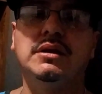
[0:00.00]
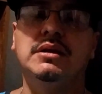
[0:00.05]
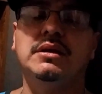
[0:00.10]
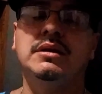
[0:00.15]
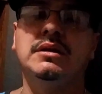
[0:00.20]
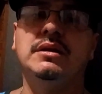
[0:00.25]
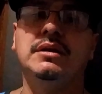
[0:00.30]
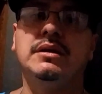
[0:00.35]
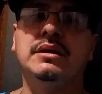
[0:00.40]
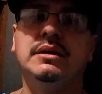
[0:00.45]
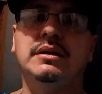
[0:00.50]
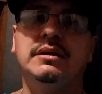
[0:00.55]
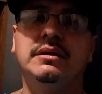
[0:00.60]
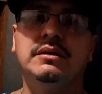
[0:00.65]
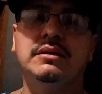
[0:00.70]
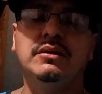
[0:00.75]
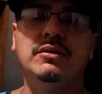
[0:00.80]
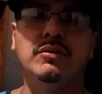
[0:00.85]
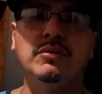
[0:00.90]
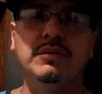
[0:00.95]
in
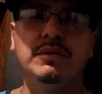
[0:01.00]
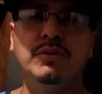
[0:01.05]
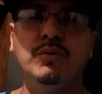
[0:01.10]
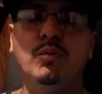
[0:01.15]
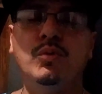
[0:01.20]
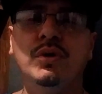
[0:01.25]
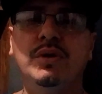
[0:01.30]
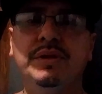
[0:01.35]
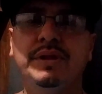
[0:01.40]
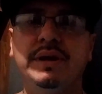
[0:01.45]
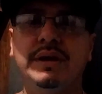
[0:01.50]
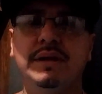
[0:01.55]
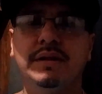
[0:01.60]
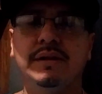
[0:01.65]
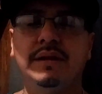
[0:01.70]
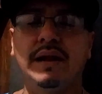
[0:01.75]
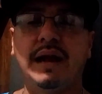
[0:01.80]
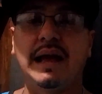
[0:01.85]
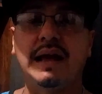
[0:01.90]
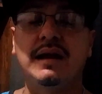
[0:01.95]
the world
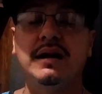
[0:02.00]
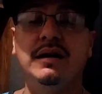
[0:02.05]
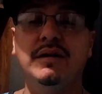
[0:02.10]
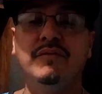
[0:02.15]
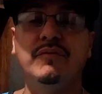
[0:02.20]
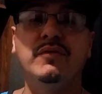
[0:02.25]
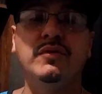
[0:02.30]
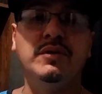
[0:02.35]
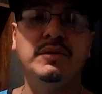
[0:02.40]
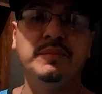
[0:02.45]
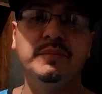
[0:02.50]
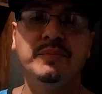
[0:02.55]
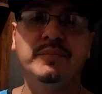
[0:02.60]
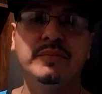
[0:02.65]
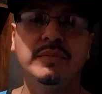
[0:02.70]
that I come from,